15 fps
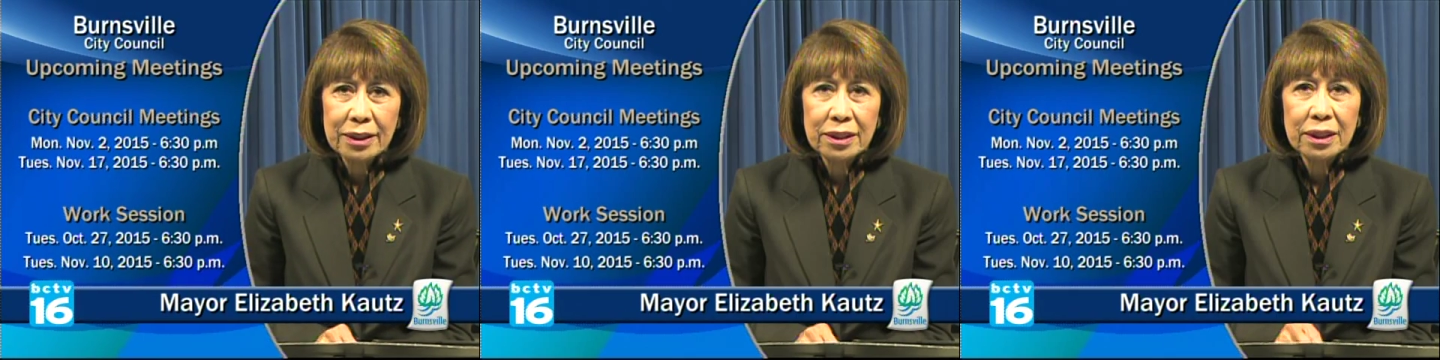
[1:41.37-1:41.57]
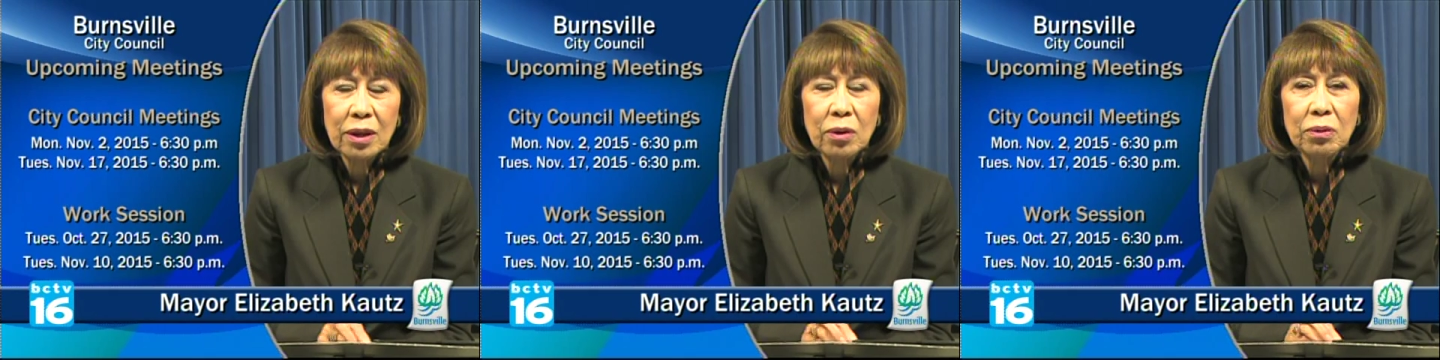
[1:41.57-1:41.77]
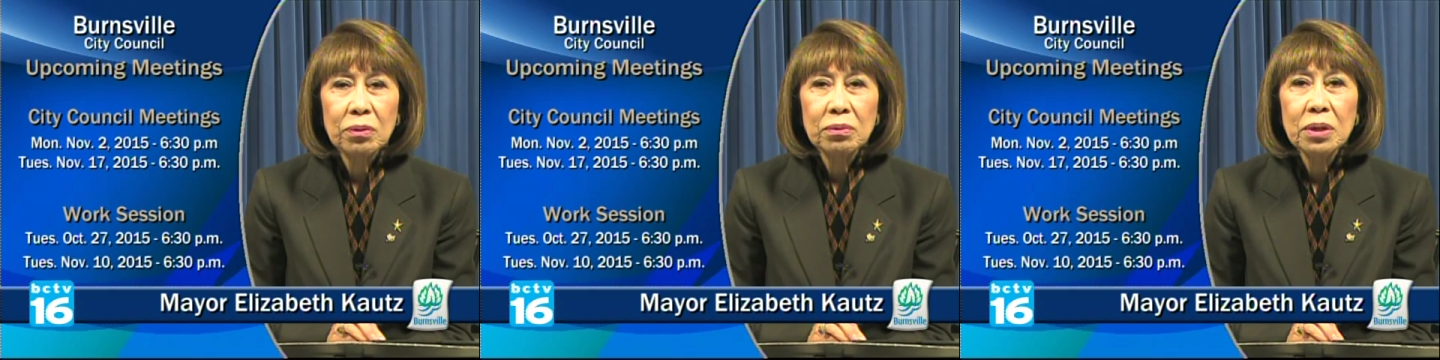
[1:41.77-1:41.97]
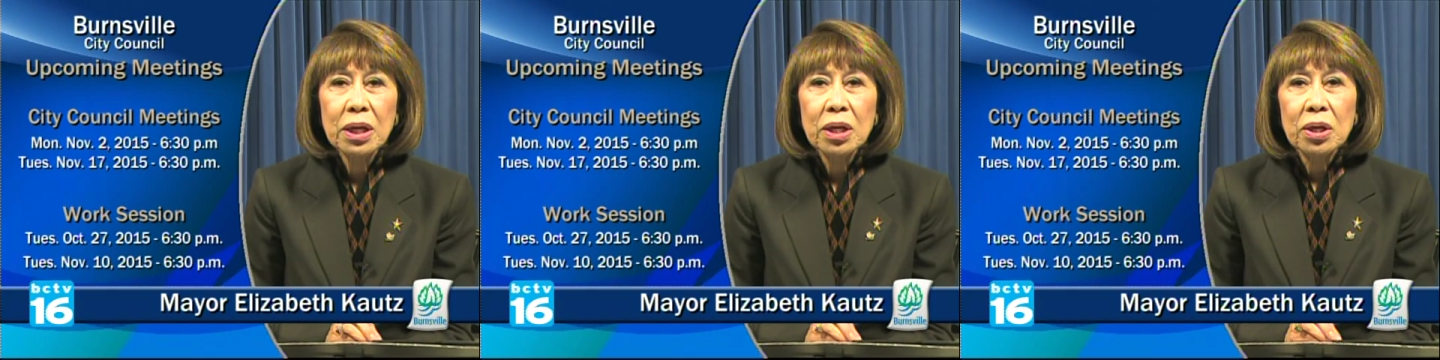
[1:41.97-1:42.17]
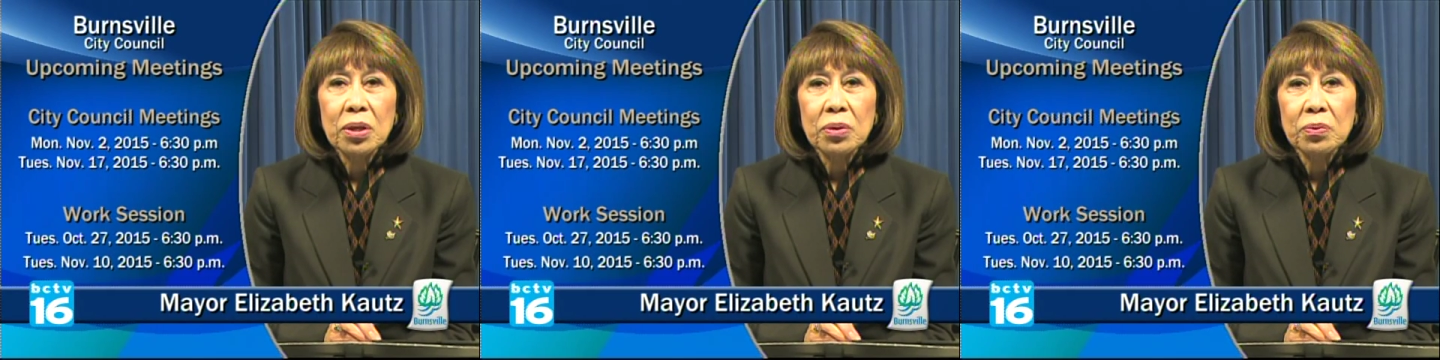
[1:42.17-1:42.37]
So
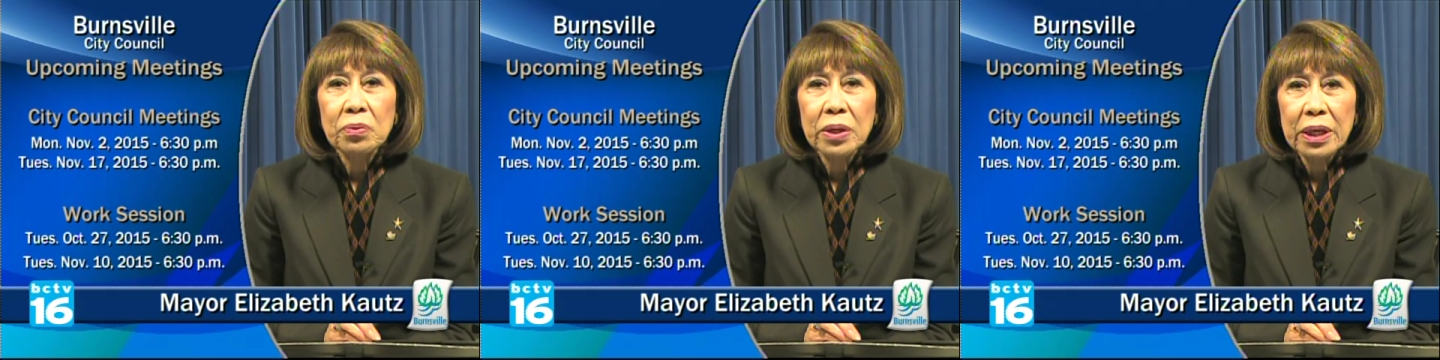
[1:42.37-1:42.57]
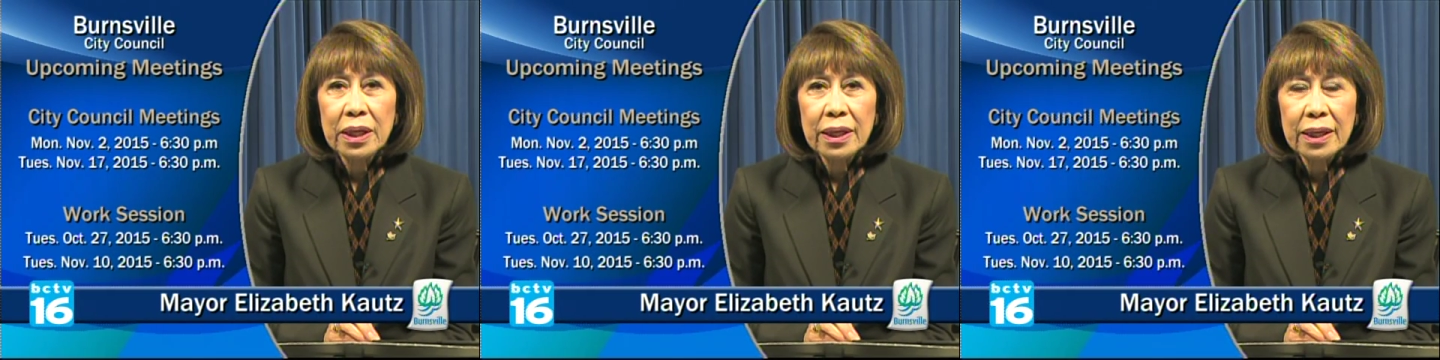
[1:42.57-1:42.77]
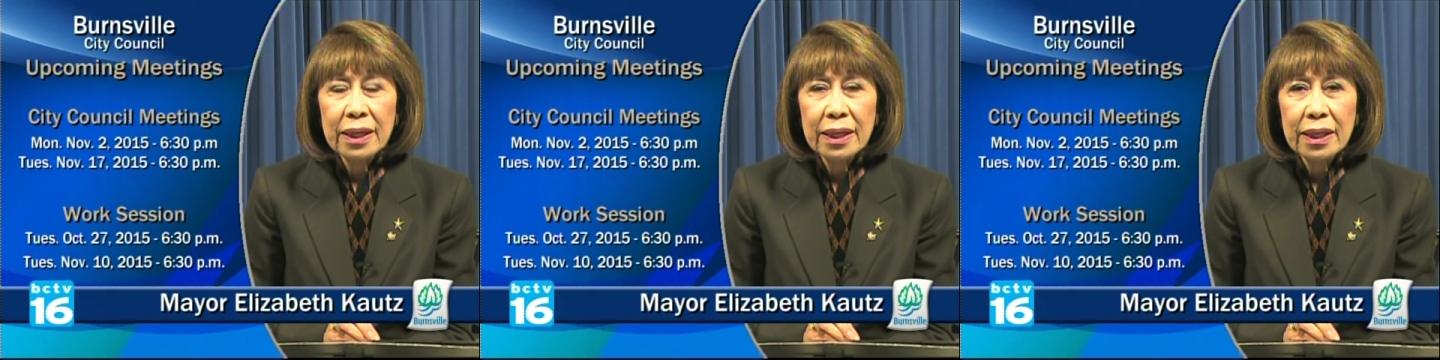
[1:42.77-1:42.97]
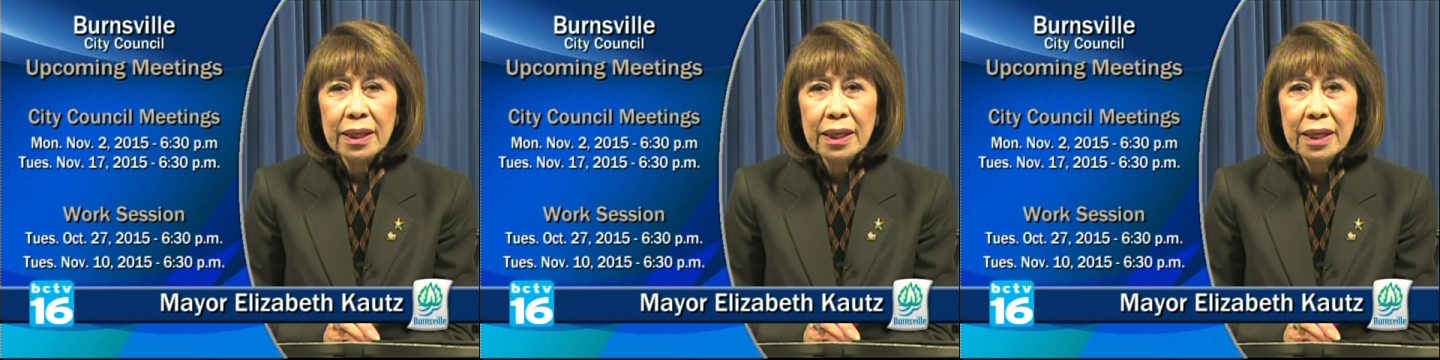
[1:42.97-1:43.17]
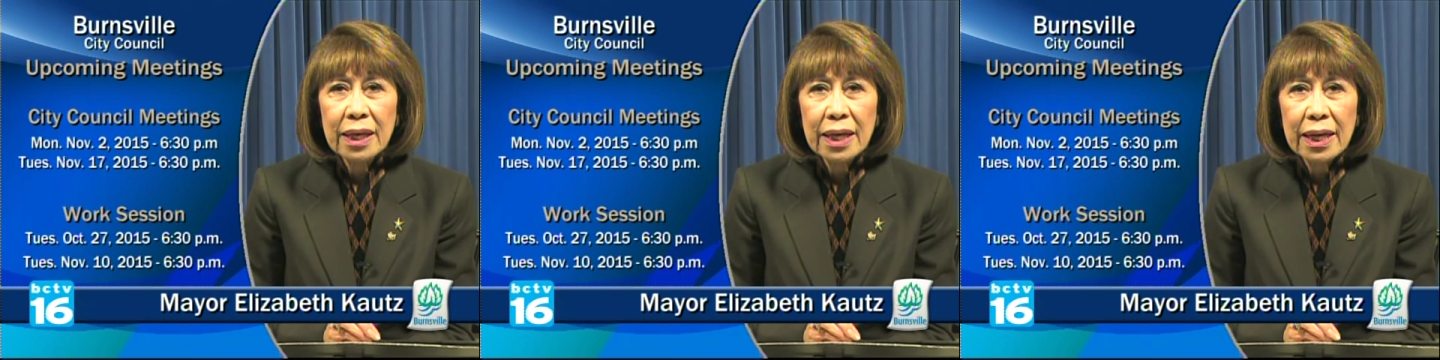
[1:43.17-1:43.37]
we